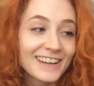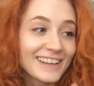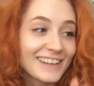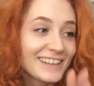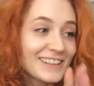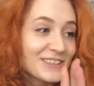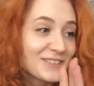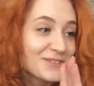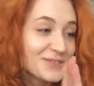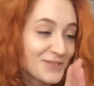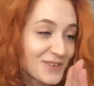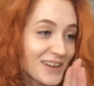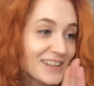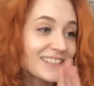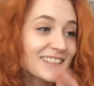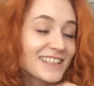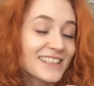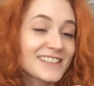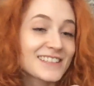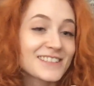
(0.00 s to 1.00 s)
not
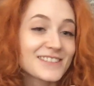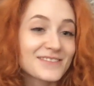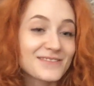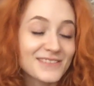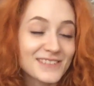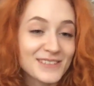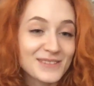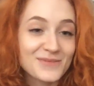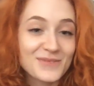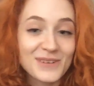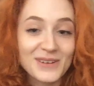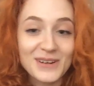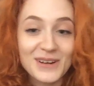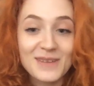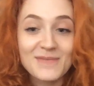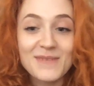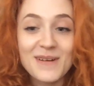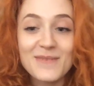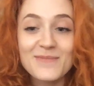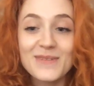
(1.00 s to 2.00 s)
diss fizzy water in
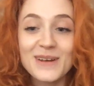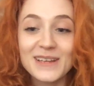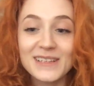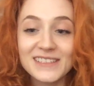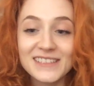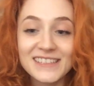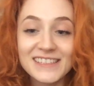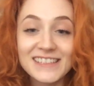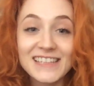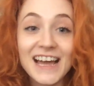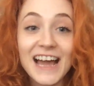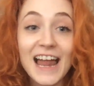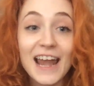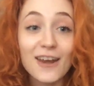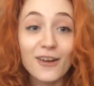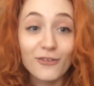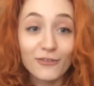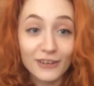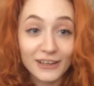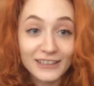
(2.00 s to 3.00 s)
my presence. I
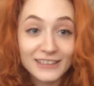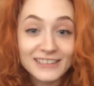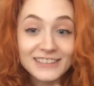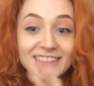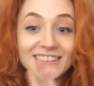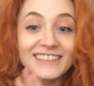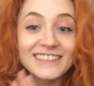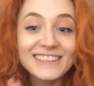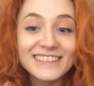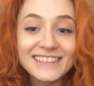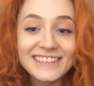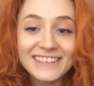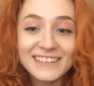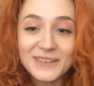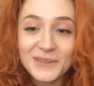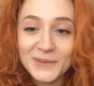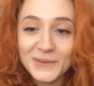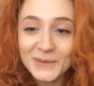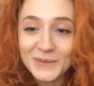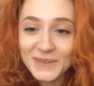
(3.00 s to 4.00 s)
love it.
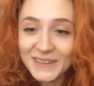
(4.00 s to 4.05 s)
No.